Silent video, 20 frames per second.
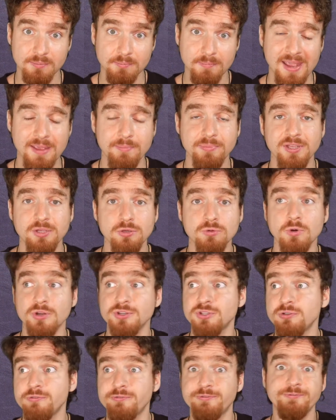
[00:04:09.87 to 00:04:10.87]
maybe you
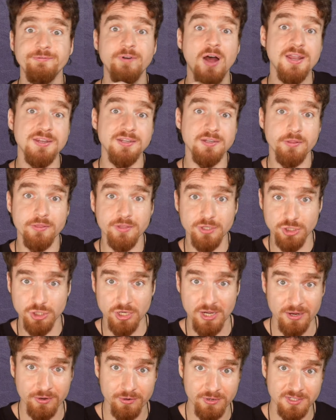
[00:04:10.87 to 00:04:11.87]
want to fund the
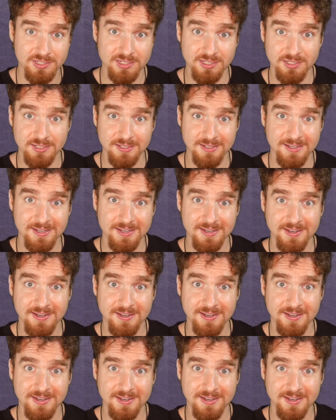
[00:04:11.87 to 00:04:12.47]
charity